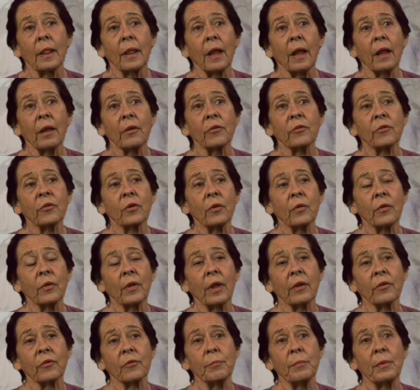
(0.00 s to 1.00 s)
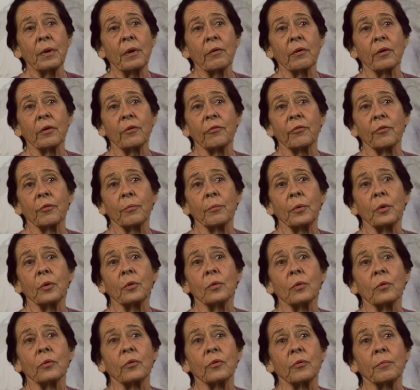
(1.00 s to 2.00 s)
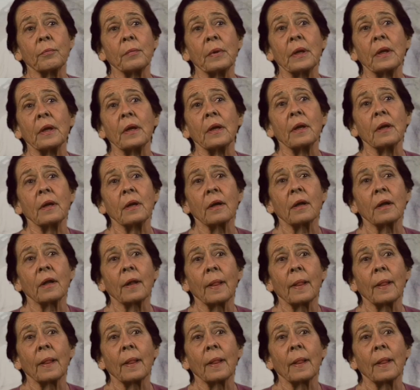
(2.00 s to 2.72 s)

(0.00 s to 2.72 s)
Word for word: And so that's mirrored from you to me